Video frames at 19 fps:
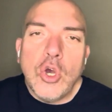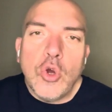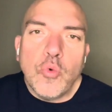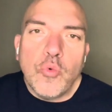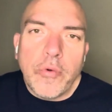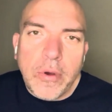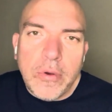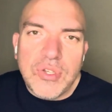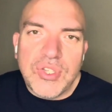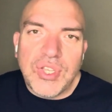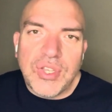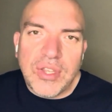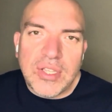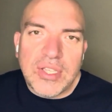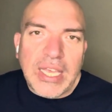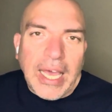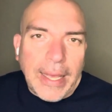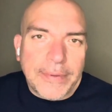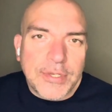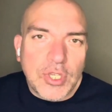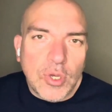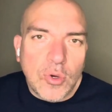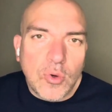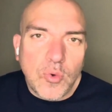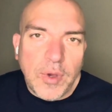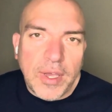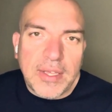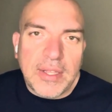rose to the top so
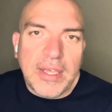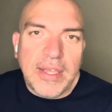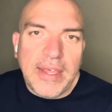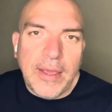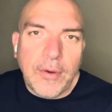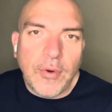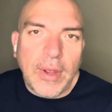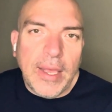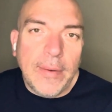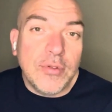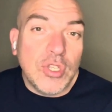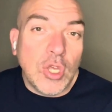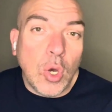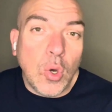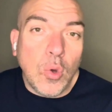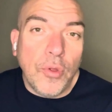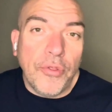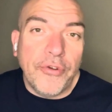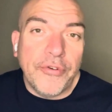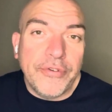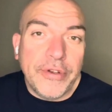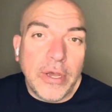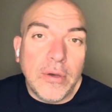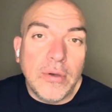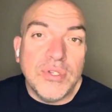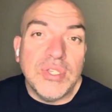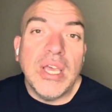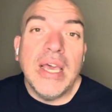quickly, they were able to hold their
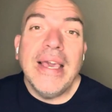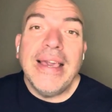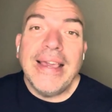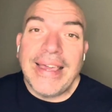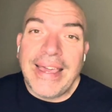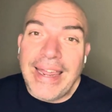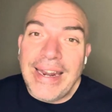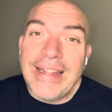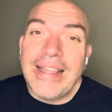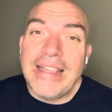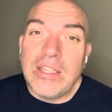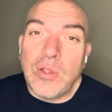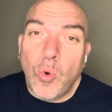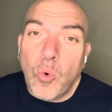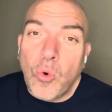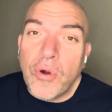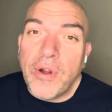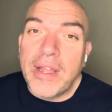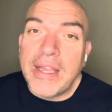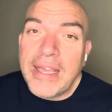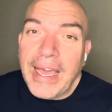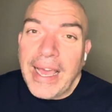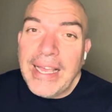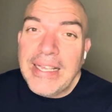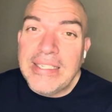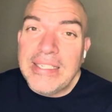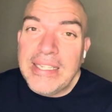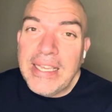nose, kind of like the Warrant
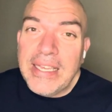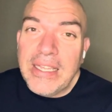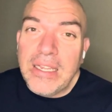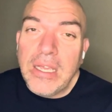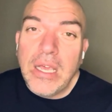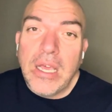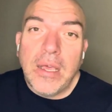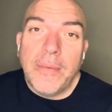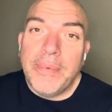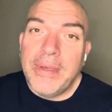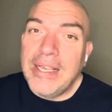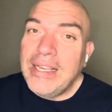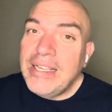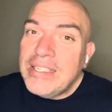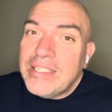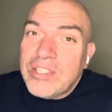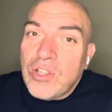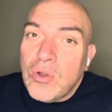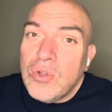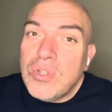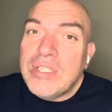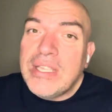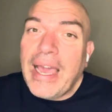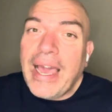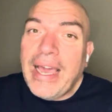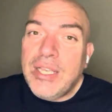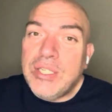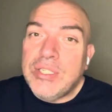guys did, because those
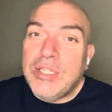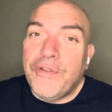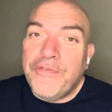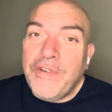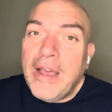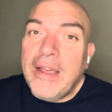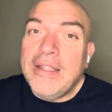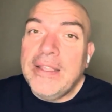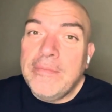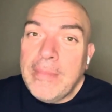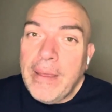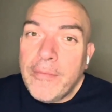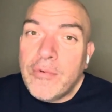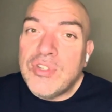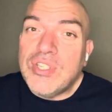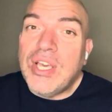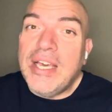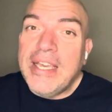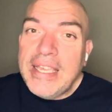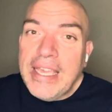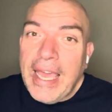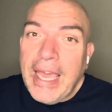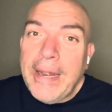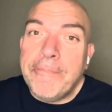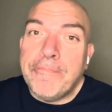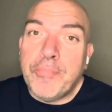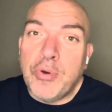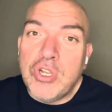guys, the founding members,
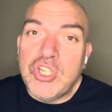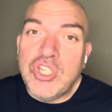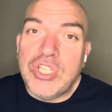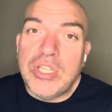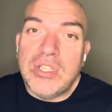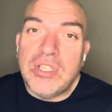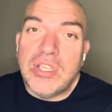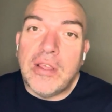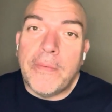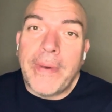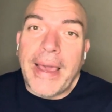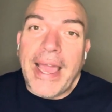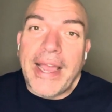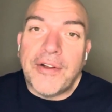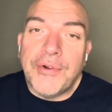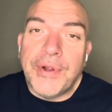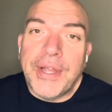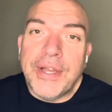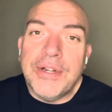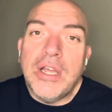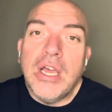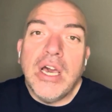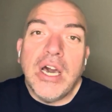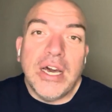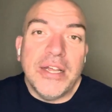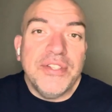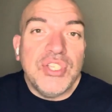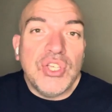again pushed into the background
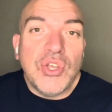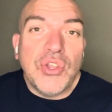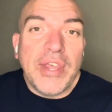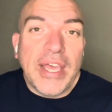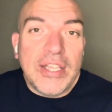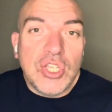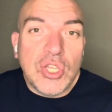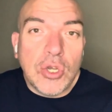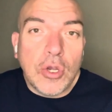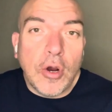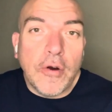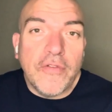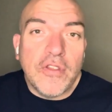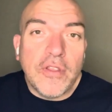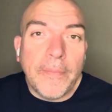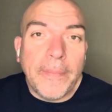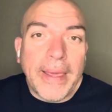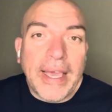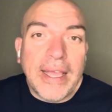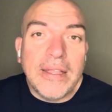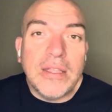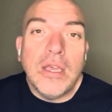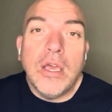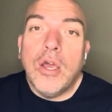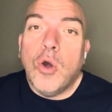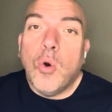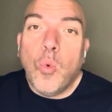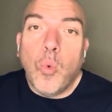until they took over the band
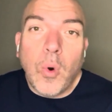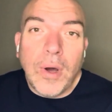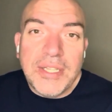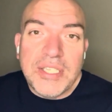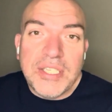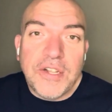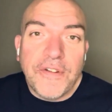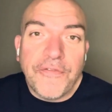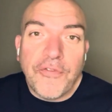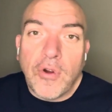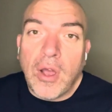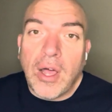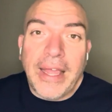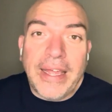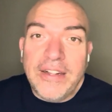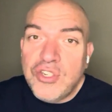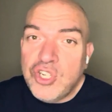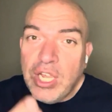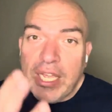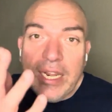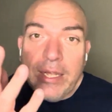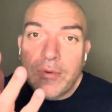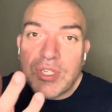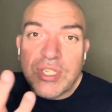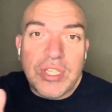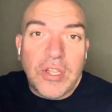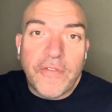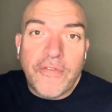once and for all. And Janie
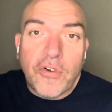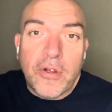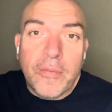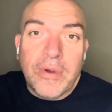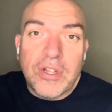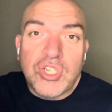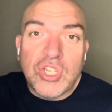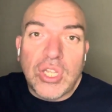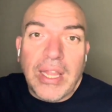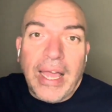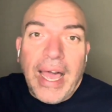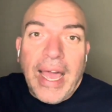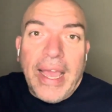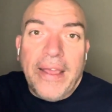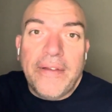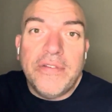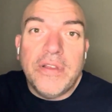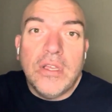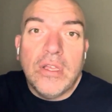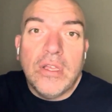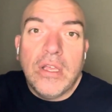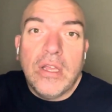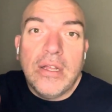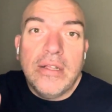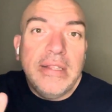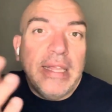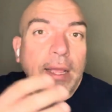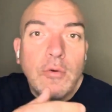was still very much alive.
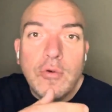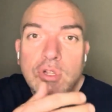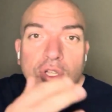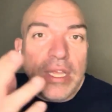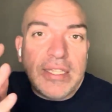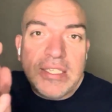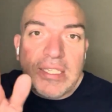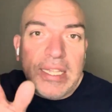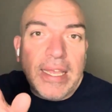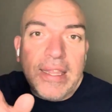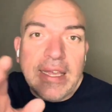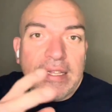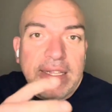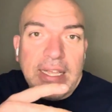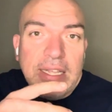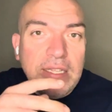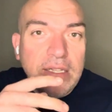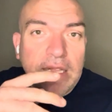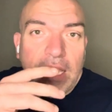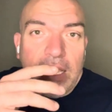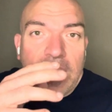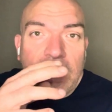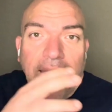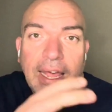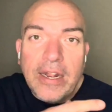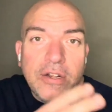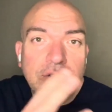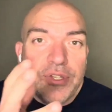It's not like they
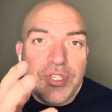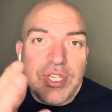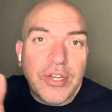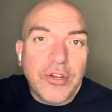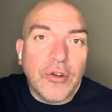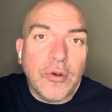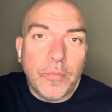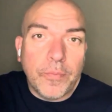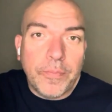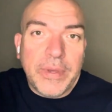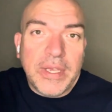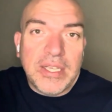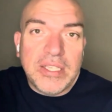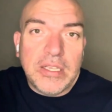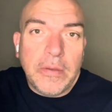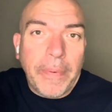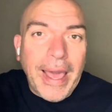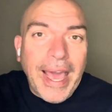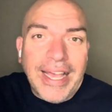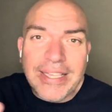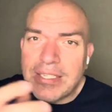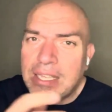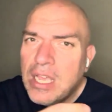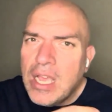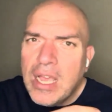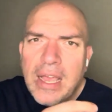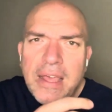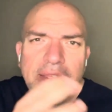got a new singer because he passed.
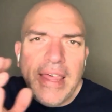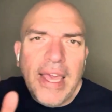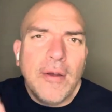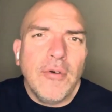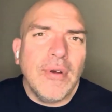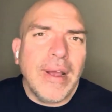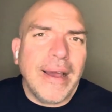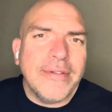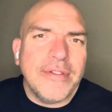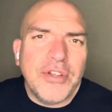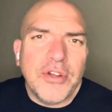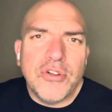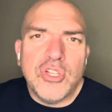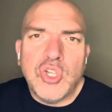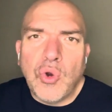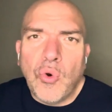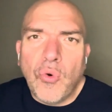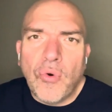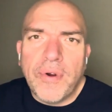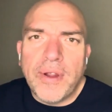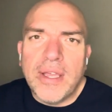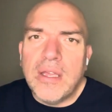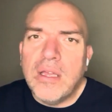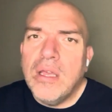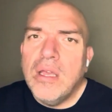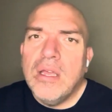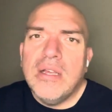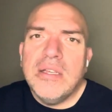They were out there
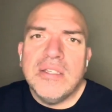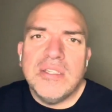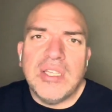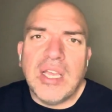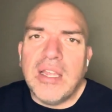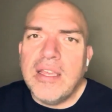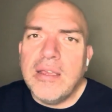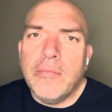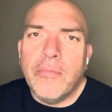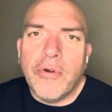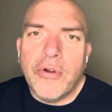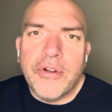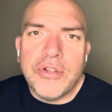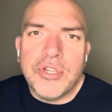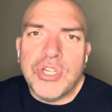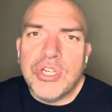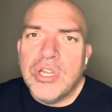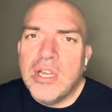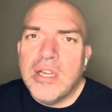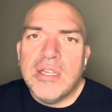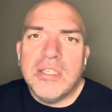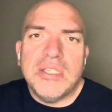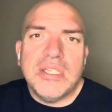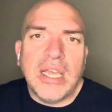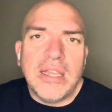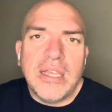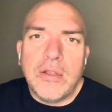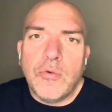touring, selling merch,
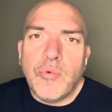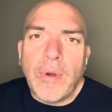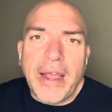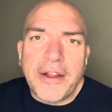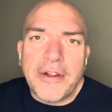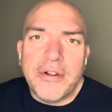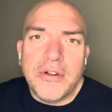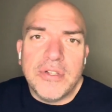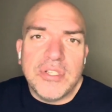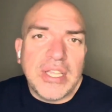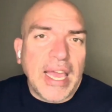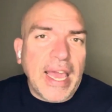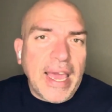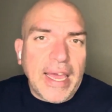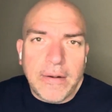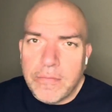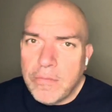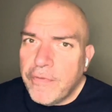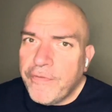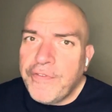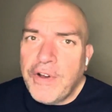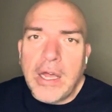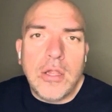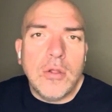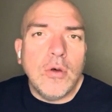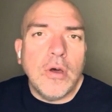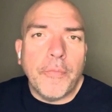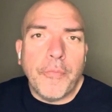selling records. They had
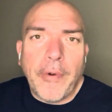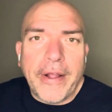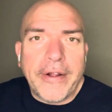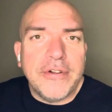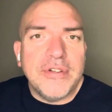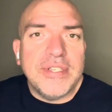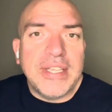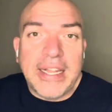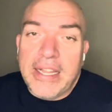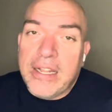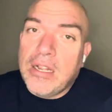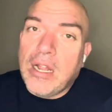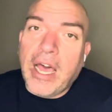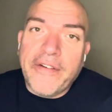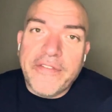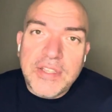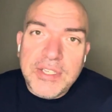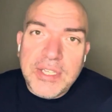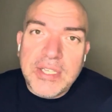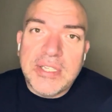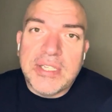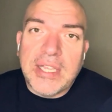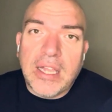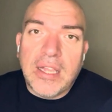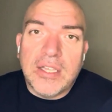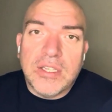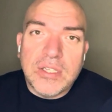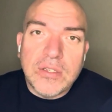follow-up records. They didn't obviously
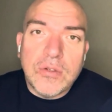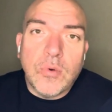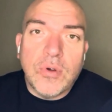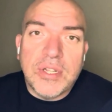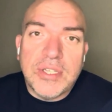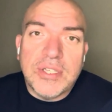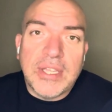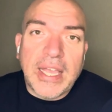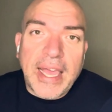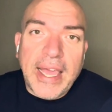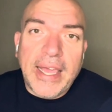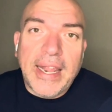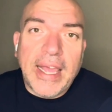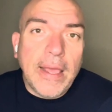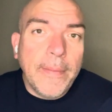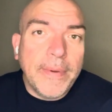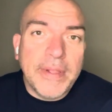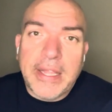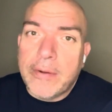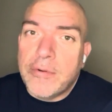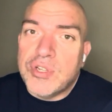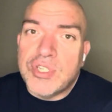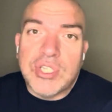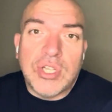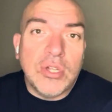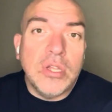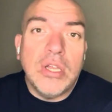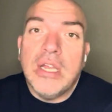sell as good as the heyday, but they were
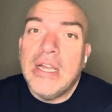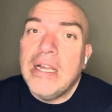still